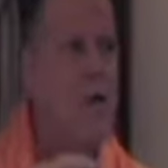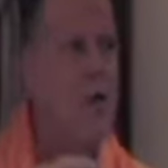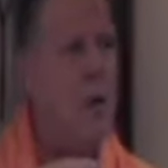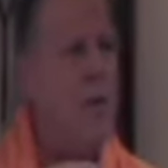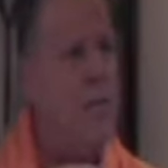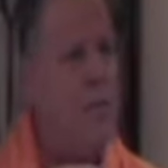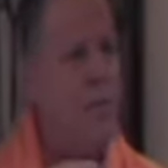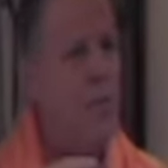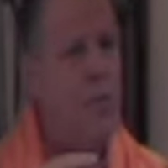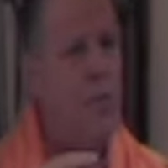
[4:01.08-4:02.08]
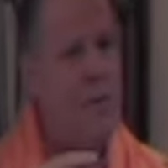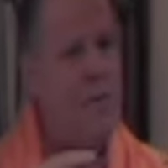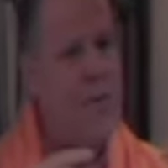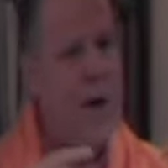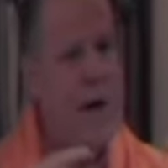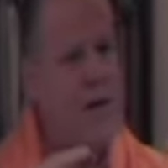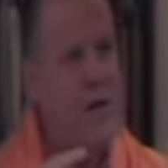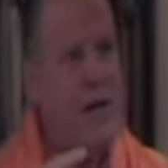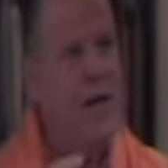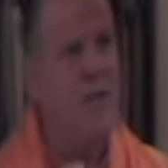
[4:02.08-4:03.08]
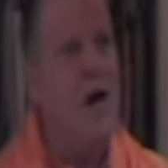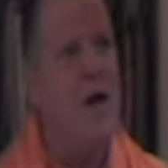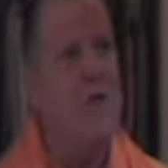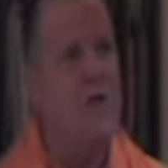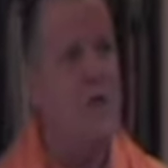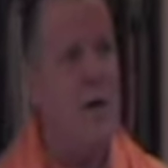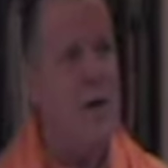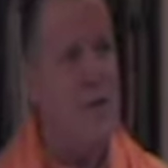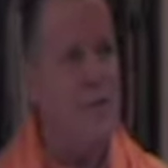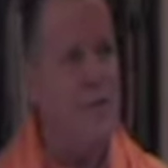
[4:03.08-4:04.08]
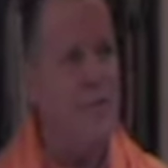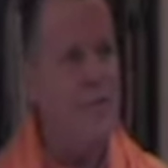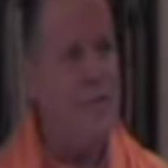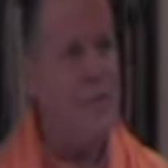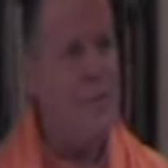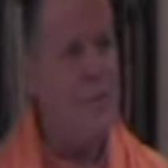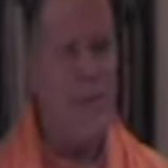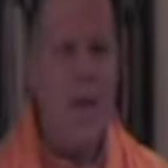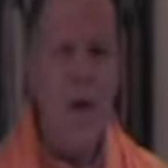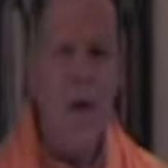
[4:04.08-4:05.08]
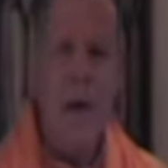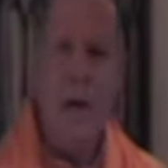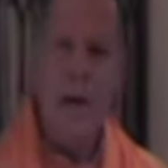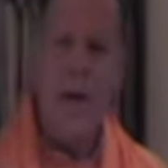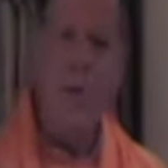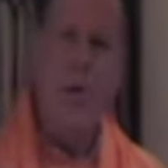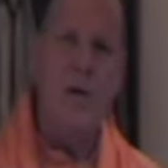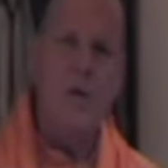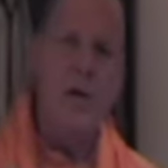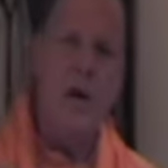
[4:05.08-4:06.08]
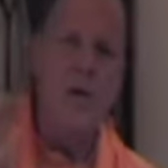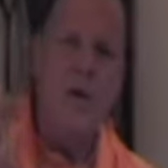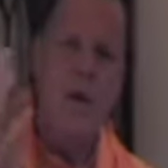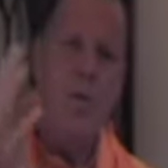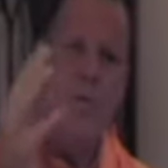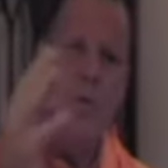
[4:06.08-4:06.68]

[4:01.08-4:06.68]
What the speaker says: to a refined state of concentration. And then we've discussed, we're